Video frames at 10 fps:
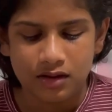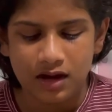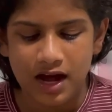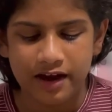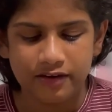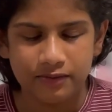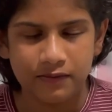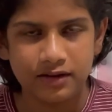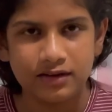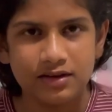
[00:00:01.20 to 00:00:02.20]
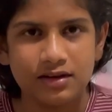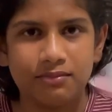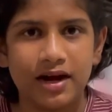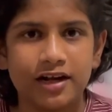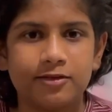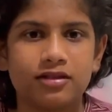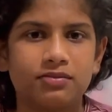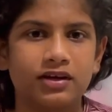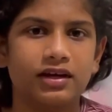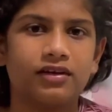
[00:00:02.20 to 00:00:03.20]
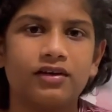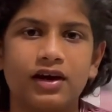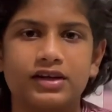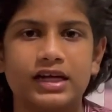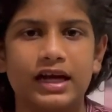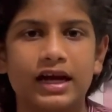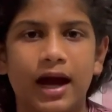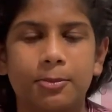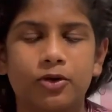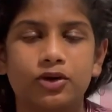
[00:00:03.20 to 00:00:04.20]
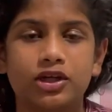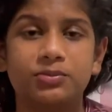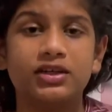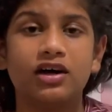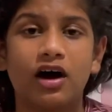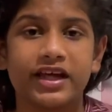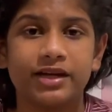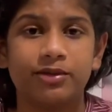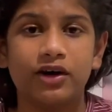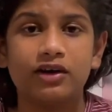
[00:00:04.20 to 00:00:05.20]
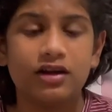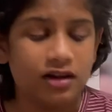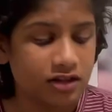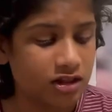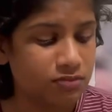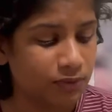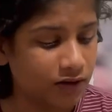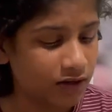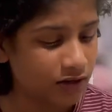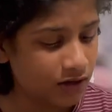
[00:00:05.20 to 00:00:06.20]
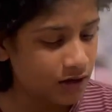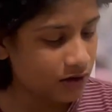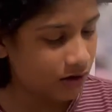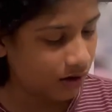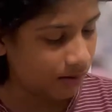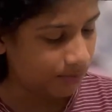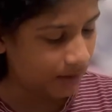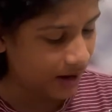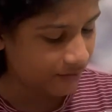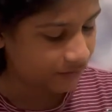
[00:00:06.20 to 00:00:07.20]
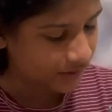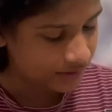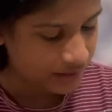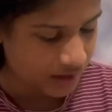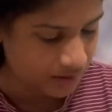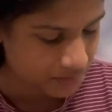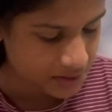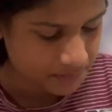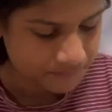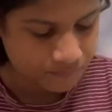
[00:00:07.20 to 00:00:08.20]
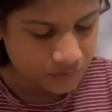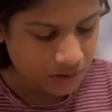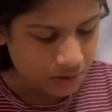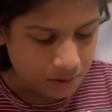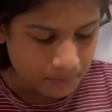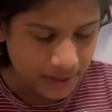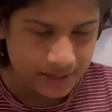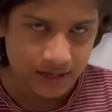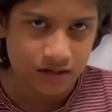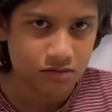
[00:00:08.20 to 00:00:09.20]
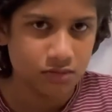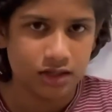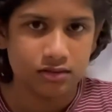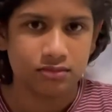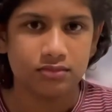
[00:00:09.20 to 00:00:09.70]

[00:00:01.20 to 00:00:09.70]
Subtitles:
Hi everyone, my name is Peniel, and today I'm going to be talking about this book called My Friend the Enemy by Dan Smith.